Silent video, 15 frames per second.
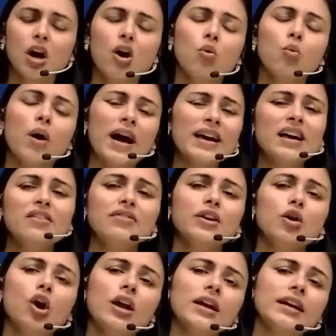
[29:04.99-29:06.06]
Why are we
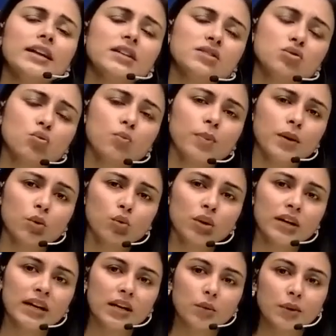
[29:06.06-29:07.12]
calling it a super cool
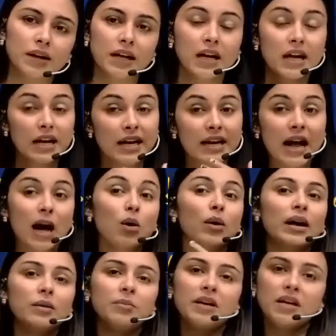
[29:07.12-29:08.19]
liquid? Now
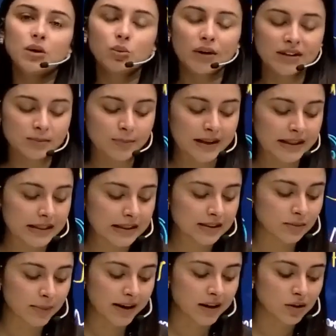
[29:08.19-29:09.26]
I'll make you explain
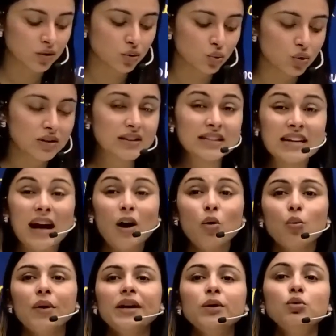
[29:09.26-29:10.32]
this, my dear students. Now
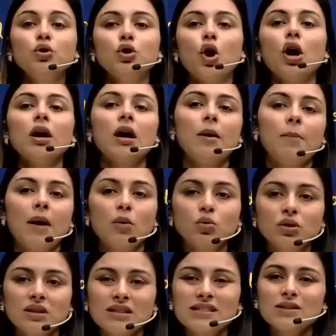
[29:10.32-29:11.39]
when you talk
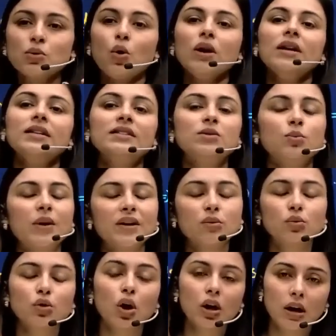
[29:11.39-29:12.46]
about the solids,
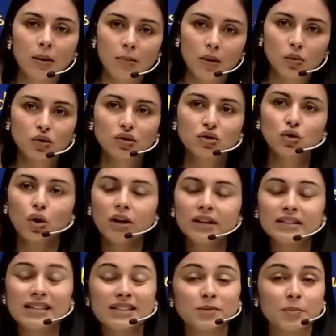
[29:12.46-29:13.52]

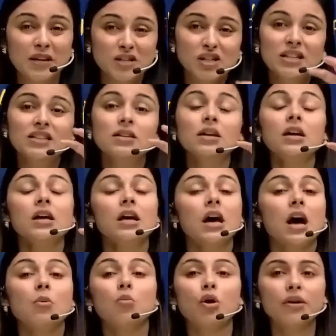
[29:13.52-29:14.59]
and especially the
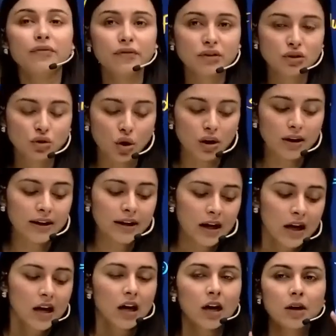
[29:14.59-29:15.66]
amorphous solid,
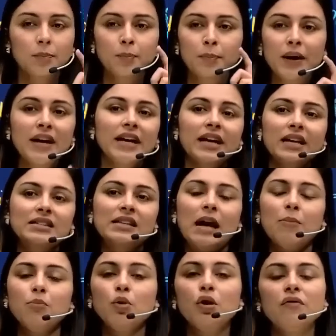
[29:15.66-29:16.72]
a big
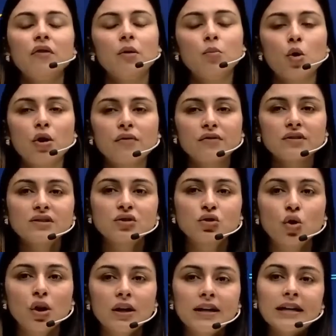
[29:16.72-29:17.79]
example of amorphous
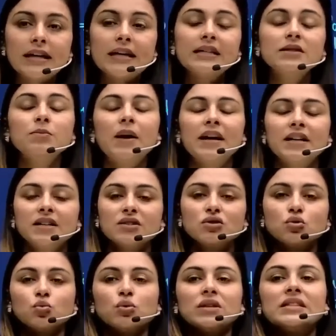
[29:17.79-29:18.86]
solid is, my dear
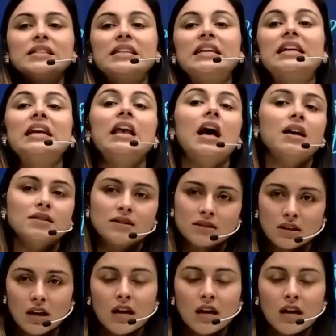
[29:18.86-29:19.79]
students, glass.